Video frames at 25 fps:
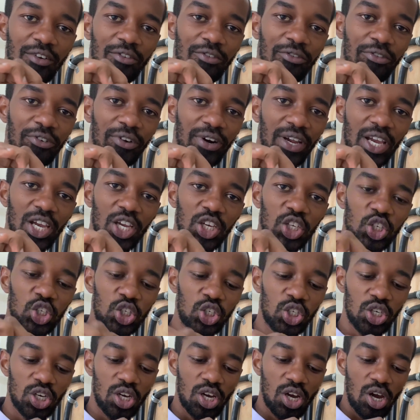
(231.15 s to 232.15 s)

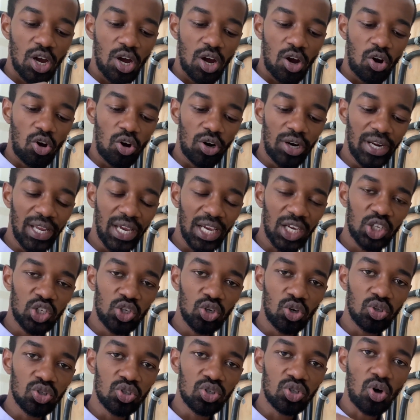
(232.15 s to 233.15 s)
fresh
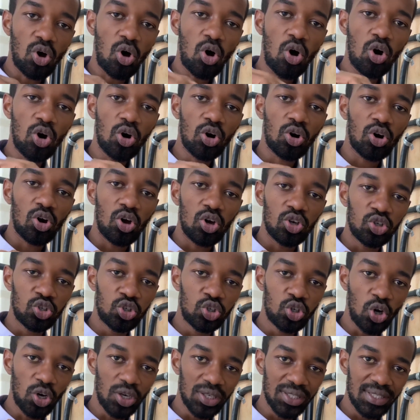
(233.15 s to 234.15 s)
connections or
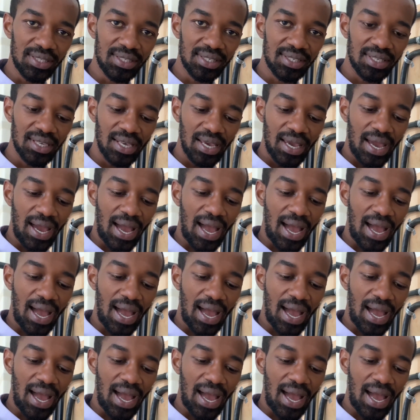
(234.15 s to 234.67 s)
joints.